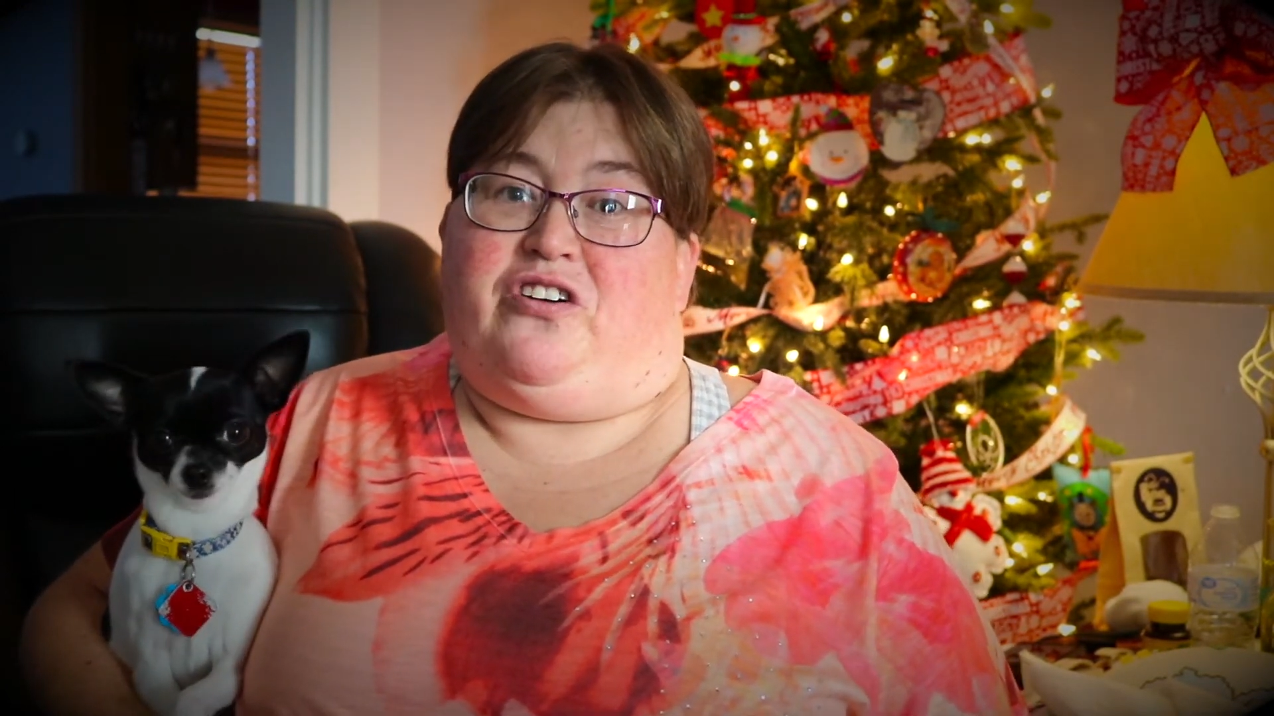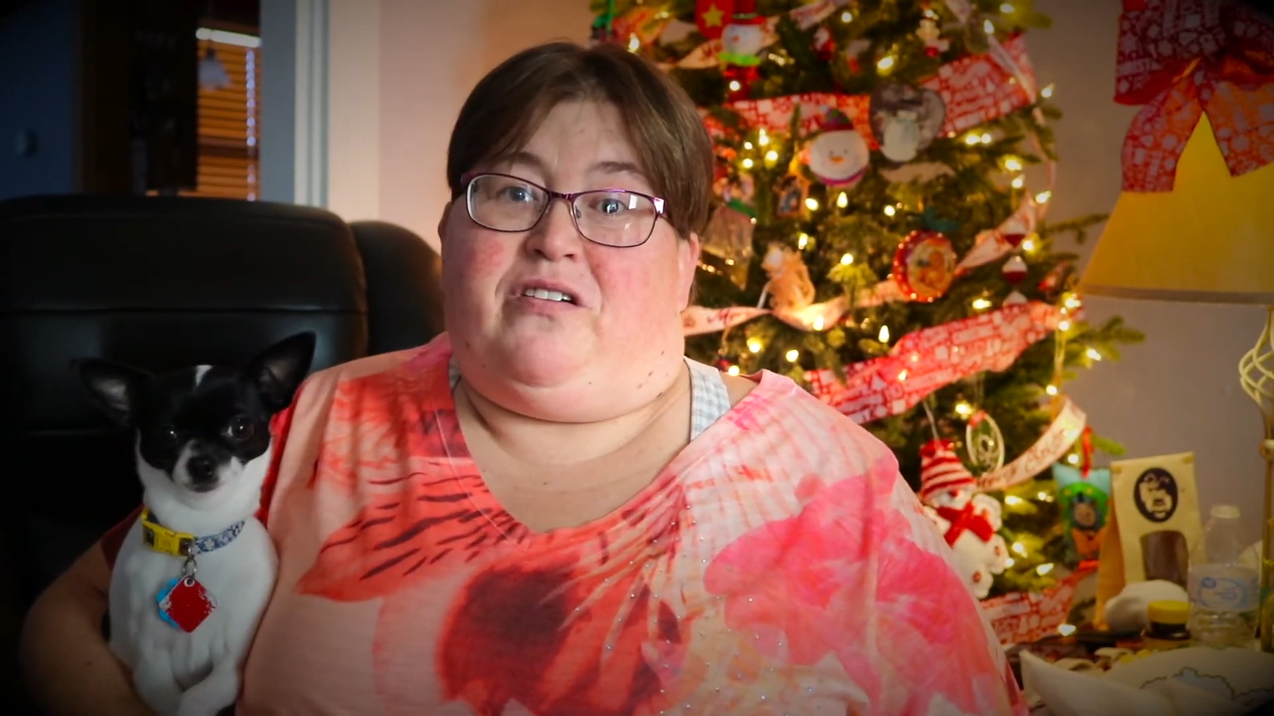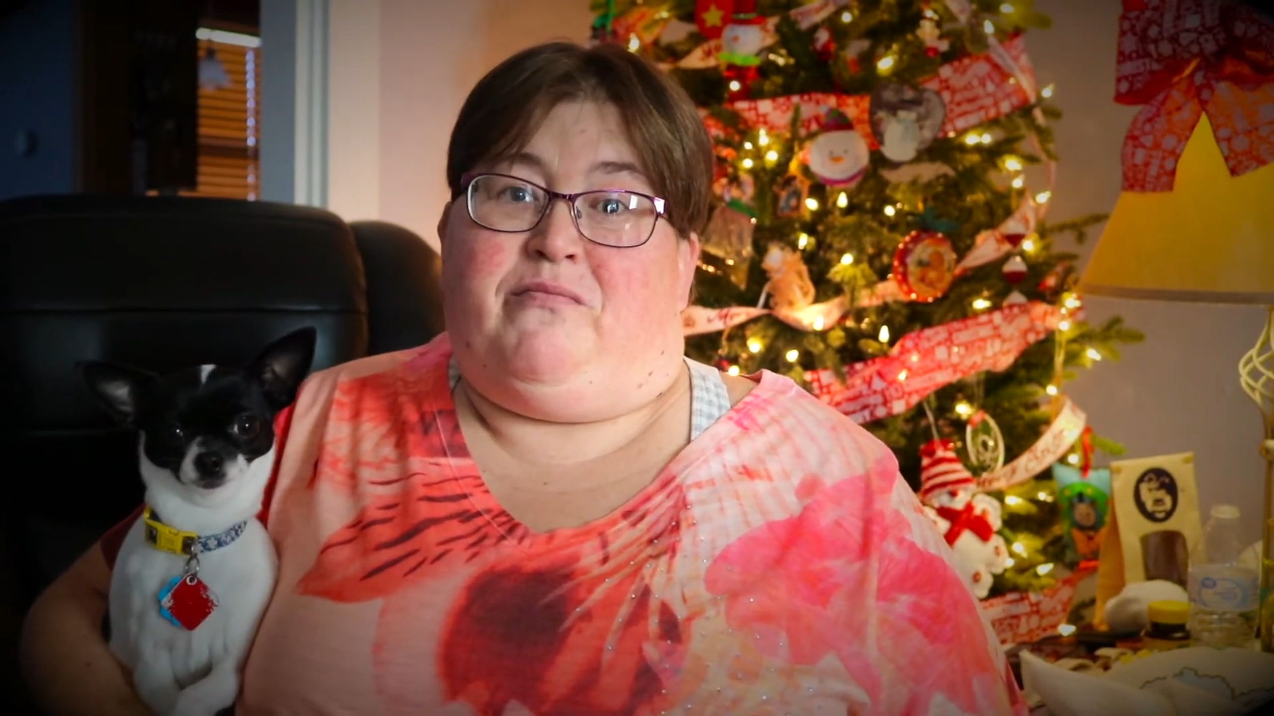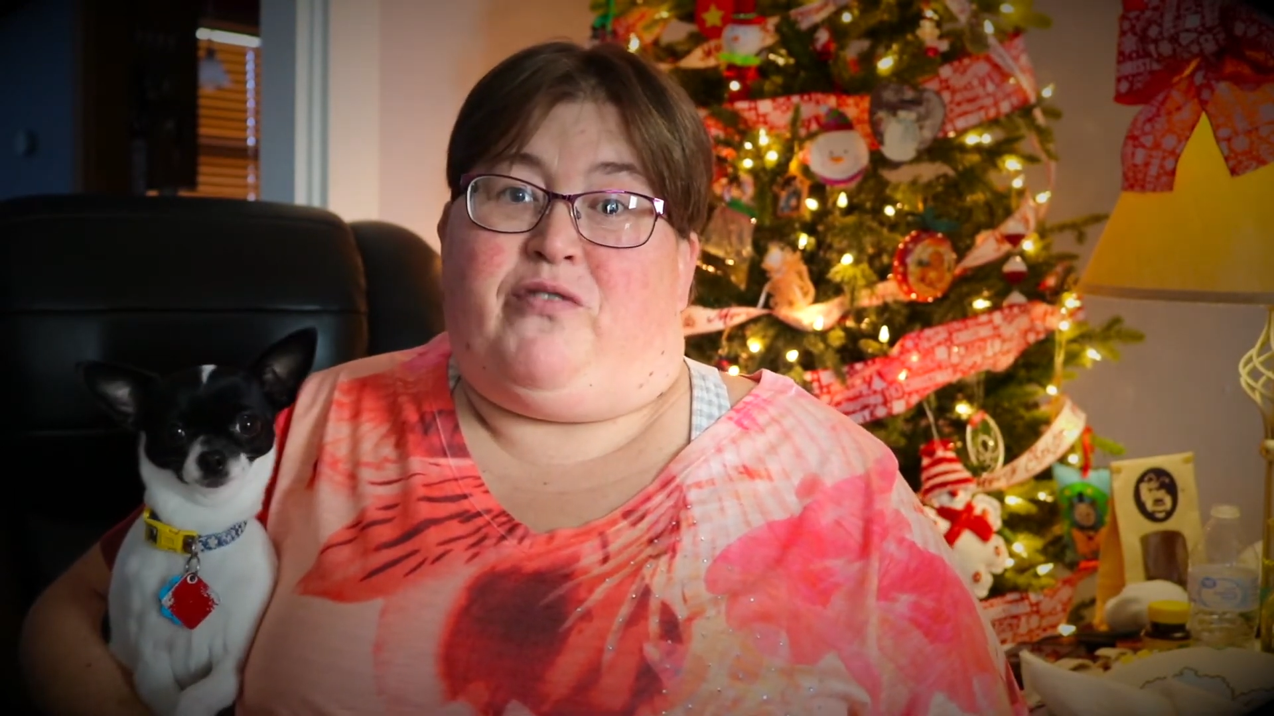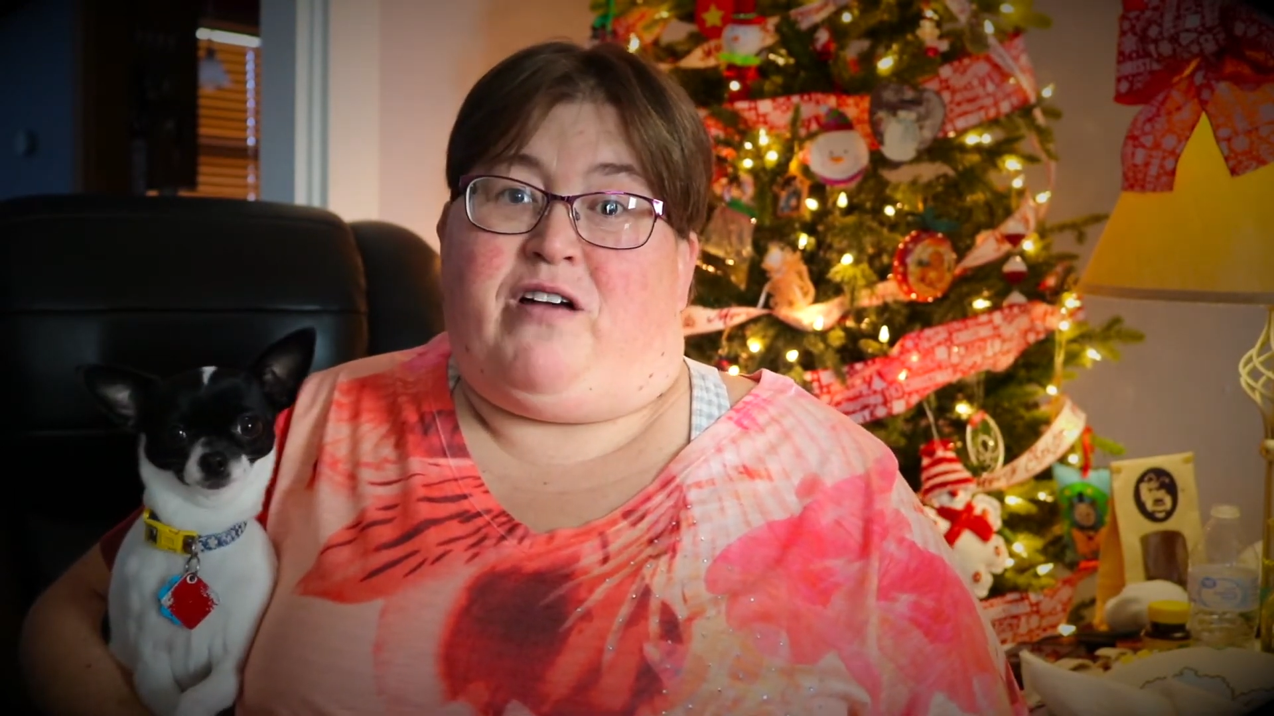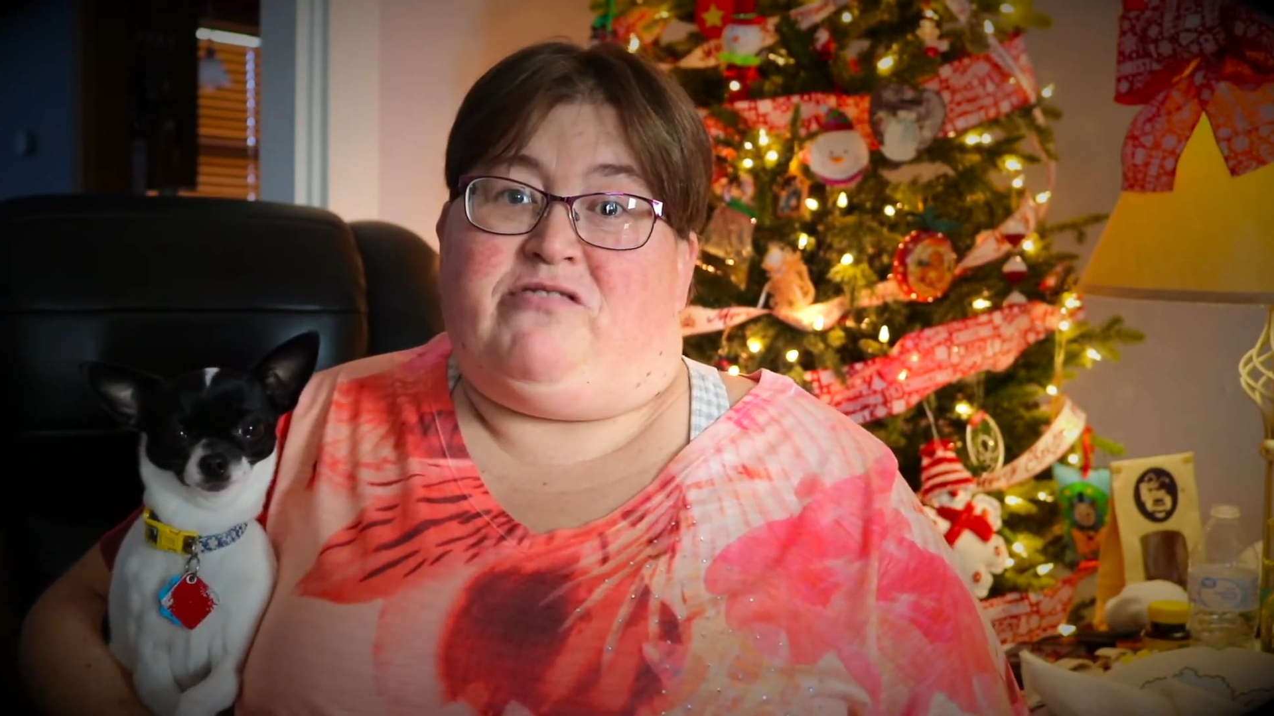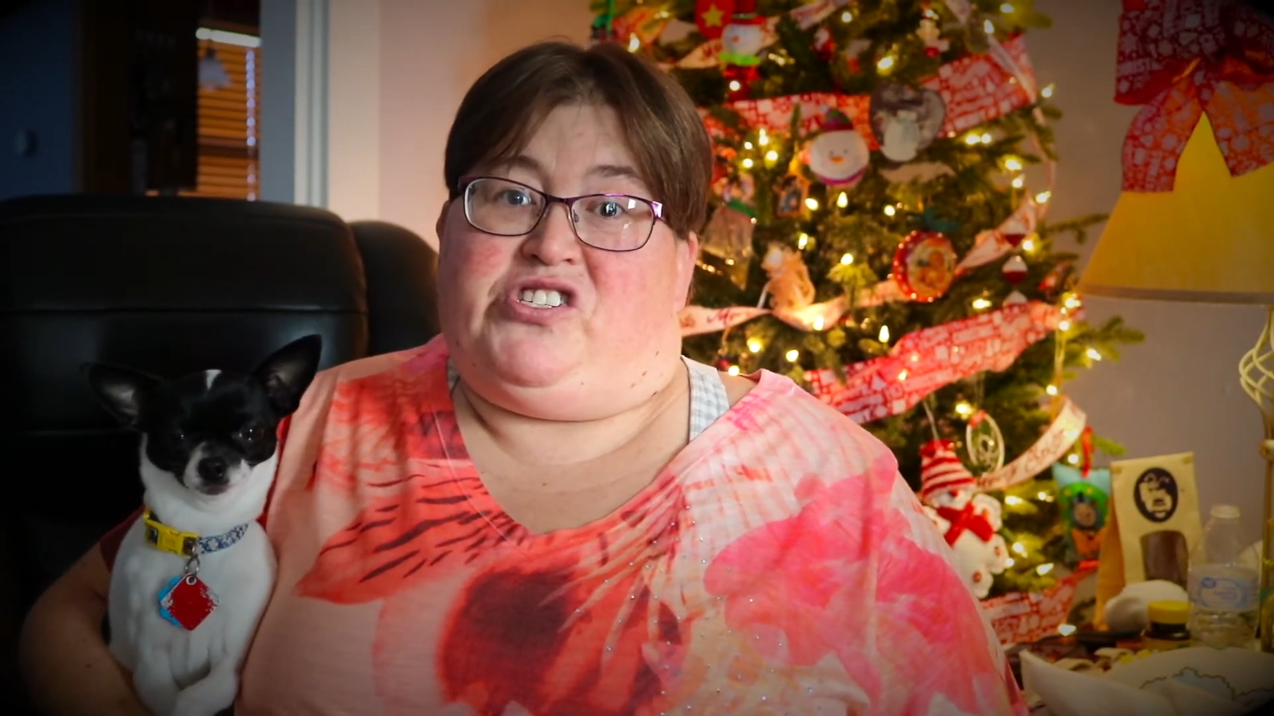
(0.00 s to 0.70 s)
and brown